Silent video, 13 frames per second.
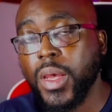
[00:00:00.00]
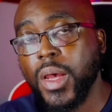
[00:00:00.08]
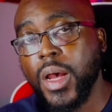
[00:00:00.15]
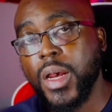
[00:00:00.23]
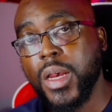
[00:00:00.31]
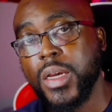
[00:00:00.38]

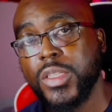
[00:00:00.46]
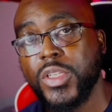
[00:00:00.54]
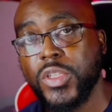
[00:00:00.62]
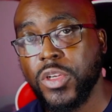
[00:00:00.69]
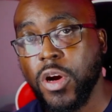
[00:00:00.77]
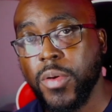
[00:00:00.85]
A good
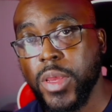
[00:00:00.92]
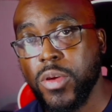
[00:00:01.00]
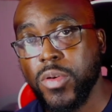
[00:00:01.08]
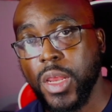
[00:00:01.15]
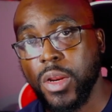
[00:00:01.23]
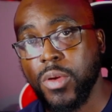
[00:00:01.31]
story you
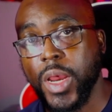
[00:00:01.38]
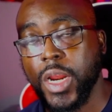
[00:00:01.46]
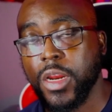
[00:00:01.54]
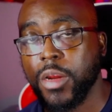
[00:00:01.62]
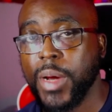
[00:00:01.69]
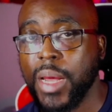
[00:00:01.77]
can look at
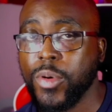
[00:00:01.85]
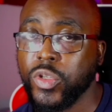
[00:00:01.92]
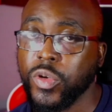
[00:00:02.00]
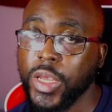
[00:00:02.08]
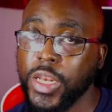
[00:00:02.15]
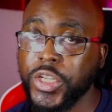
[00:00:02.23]
in the Bible
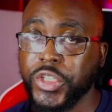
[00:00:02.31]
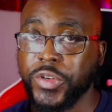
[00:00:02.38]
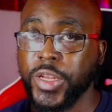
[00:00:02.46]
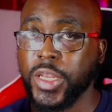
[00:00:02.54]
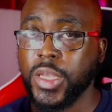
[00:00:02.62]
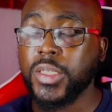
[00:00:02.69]
to
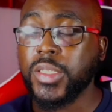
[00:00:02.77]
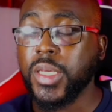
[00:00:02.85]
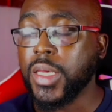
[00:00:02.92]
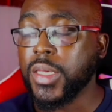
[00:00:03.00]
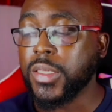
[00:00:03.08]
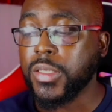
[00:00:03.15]
illustrate this
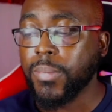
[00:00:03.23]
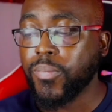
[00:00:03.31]
is